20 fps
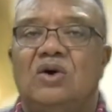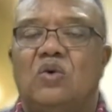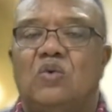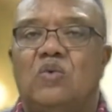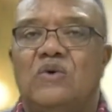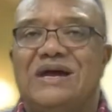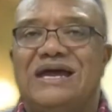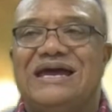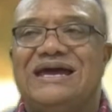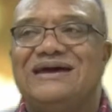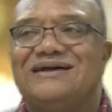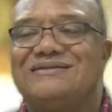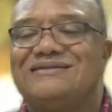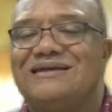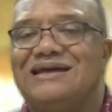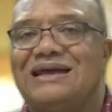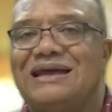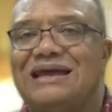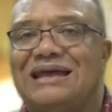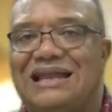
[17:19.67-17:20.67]

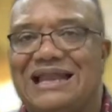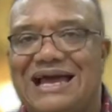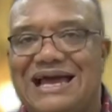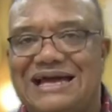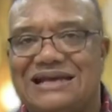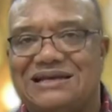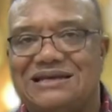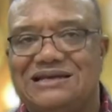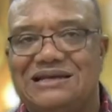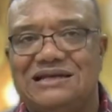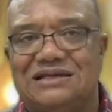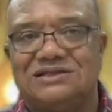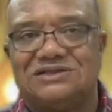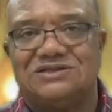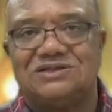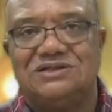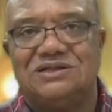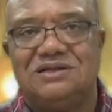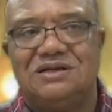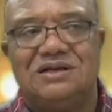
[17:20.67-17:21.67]
with
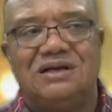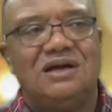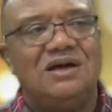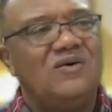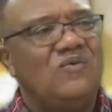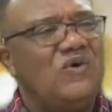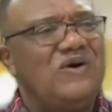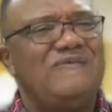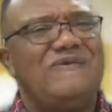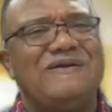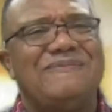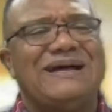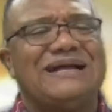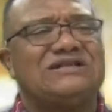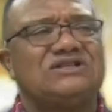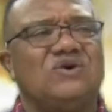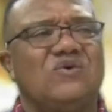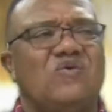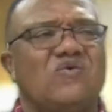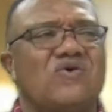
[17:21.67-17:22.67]
gladness. What
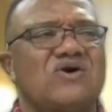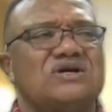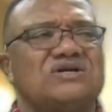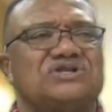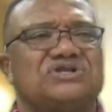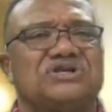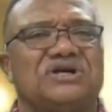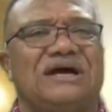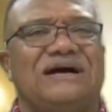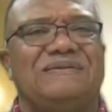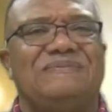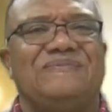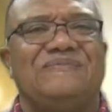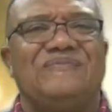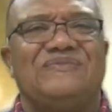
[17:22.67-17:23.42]
about your worship?